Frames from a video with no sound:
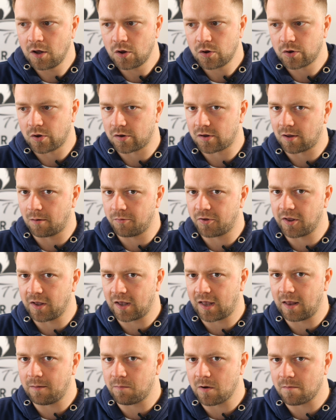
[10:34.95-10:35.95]
So something to
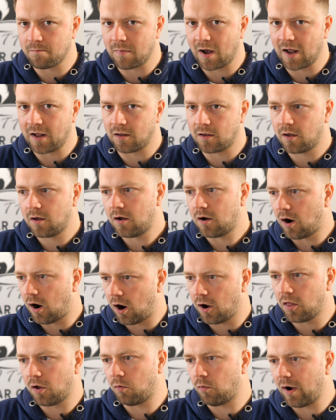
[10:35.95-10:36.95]
keep in mind.
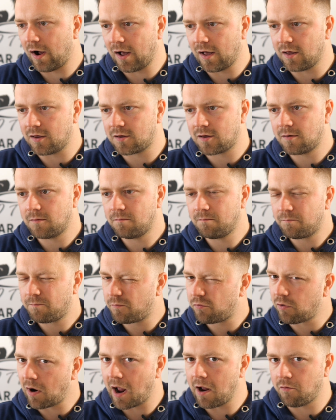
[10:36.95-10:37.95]
Otherwise,
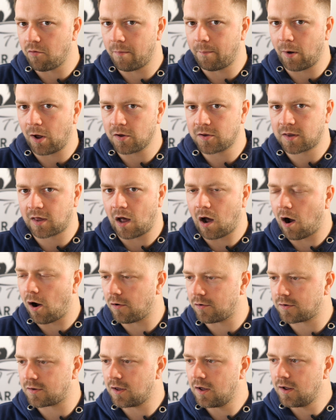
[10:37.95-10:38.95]
pretty robust
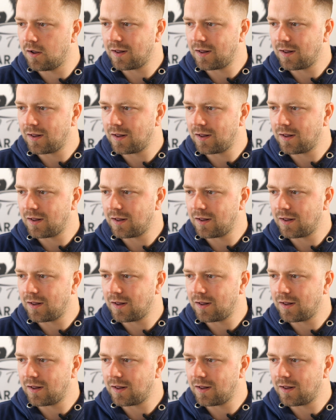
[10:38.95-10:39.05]
cars.